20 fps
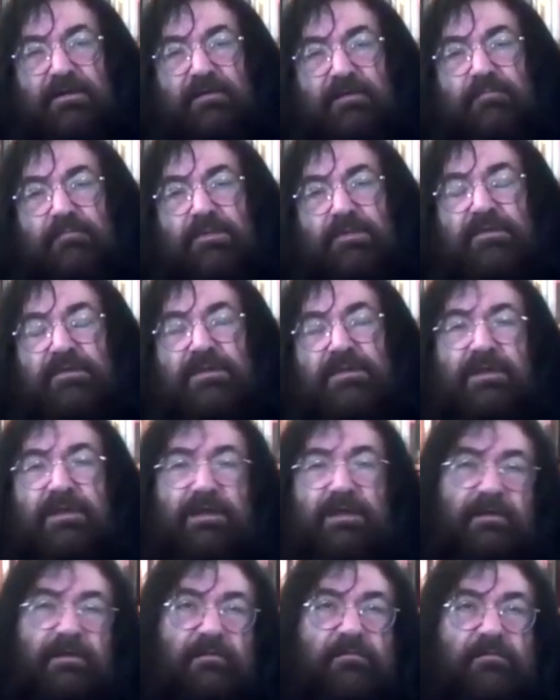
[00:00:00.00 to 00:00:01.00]

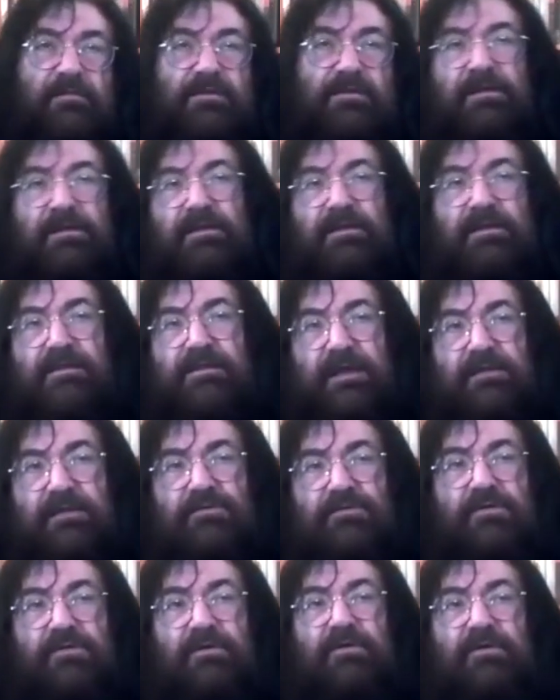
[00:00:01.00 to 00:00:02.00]
museums and
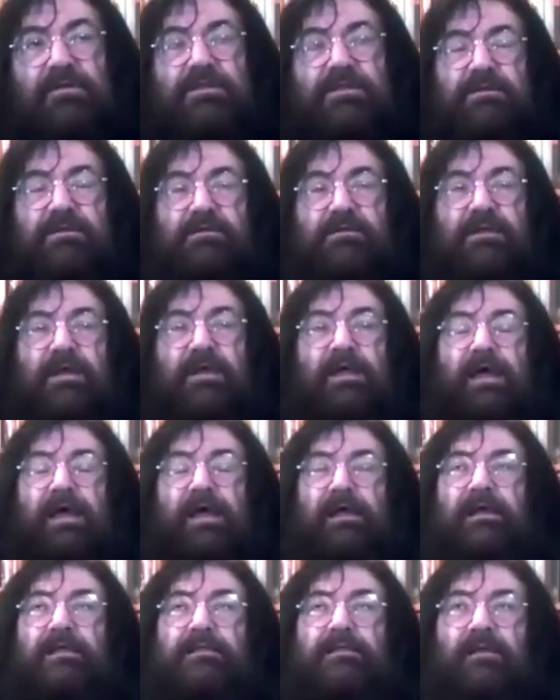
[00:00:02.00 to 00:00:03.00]
centers and
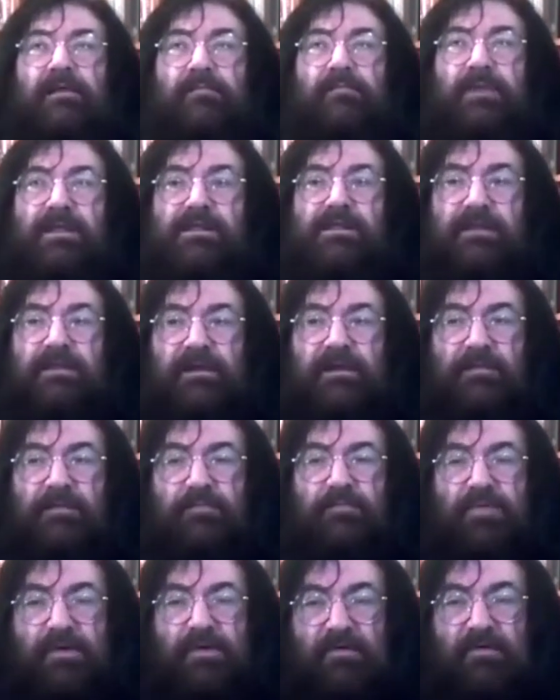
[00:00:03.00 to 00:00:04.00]
academic study
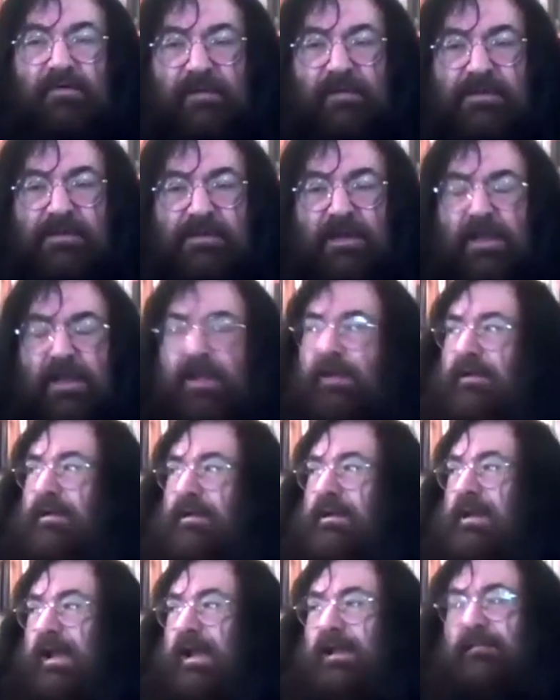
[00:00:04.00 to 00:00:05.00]
programs,
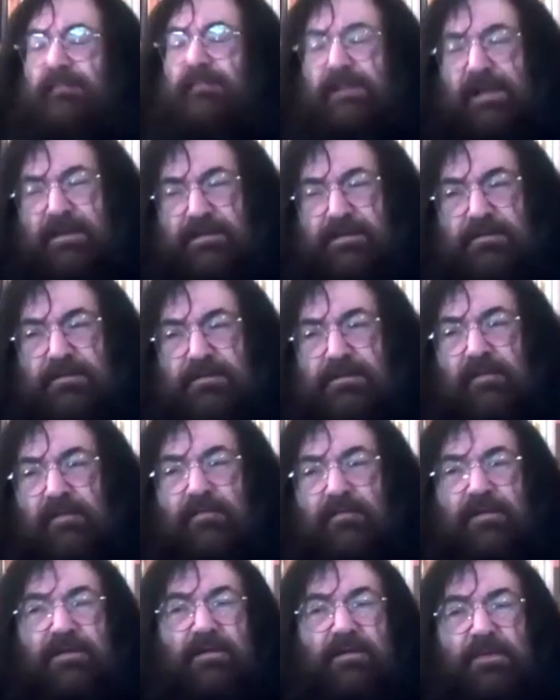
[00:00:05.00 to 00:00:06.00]
not
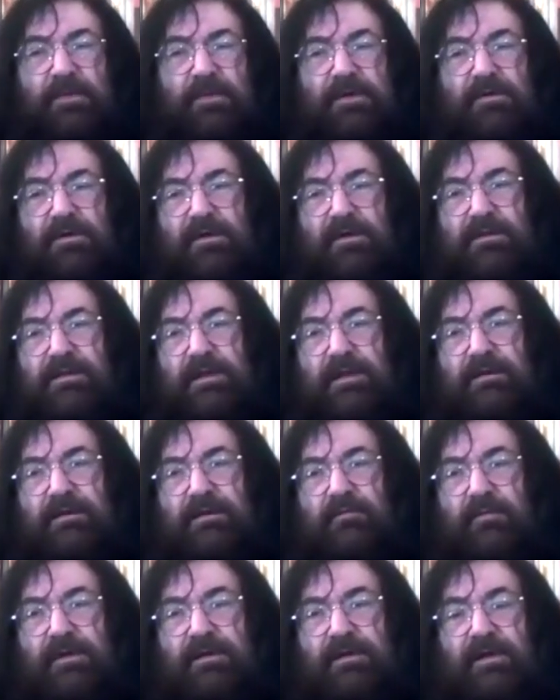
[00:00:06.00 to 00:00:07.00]
necessarily because
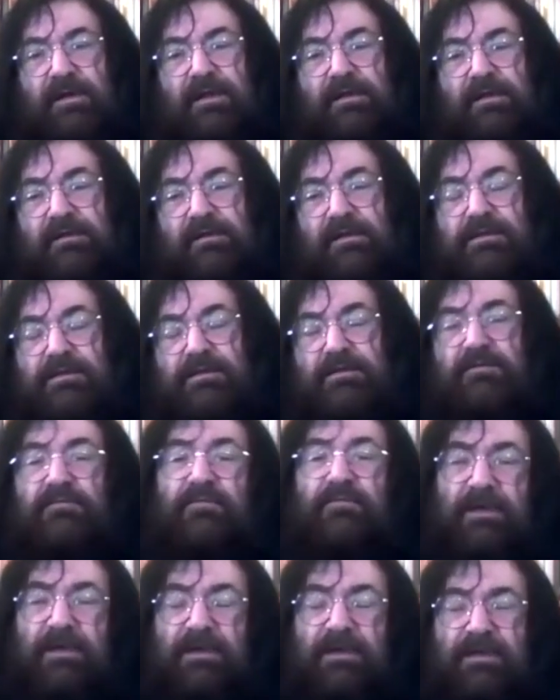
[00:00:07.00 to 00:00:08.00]
anyone
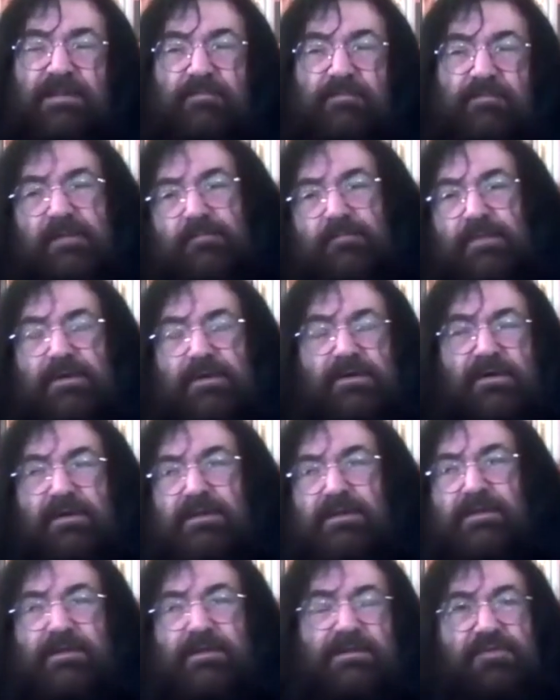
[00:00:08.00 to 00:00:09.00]
disagrees, but
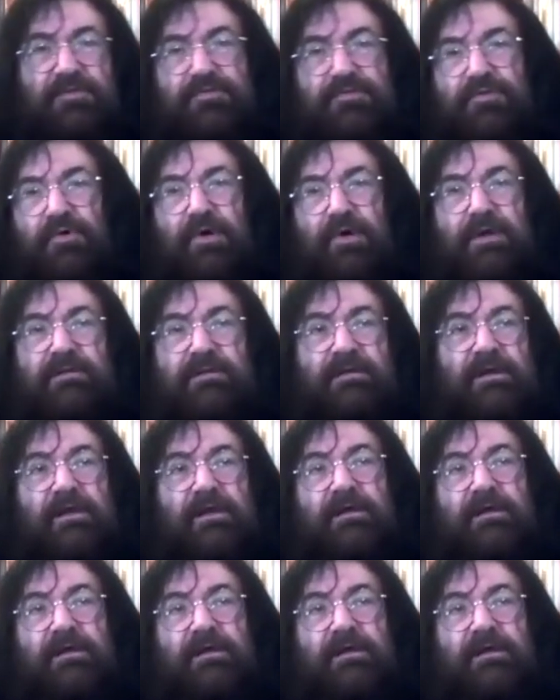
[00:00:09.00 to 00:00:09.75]
because it's thought